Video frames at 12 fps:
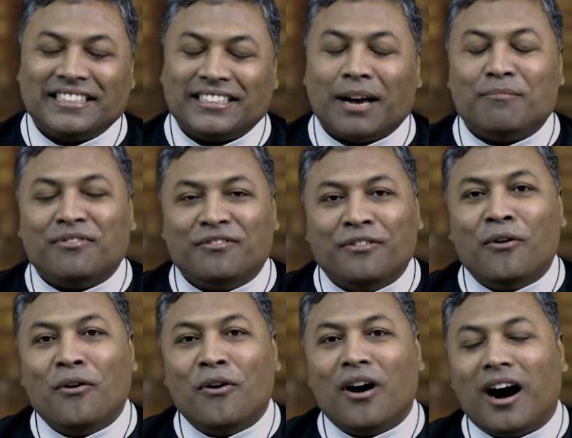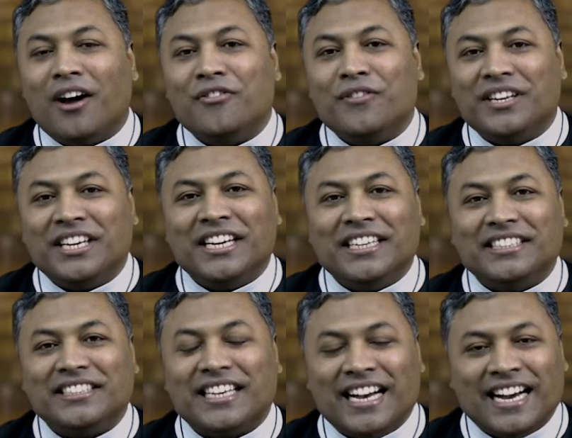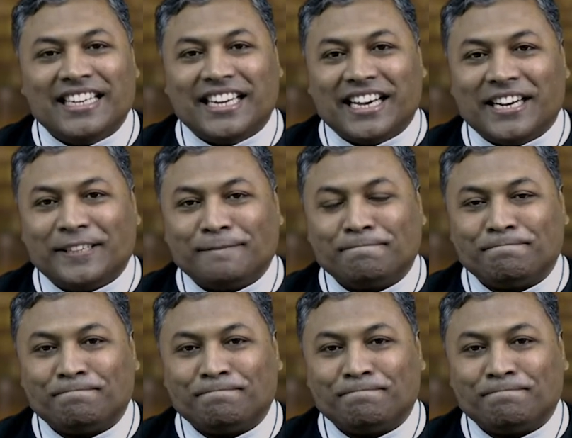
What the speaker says: some 400 years earlier.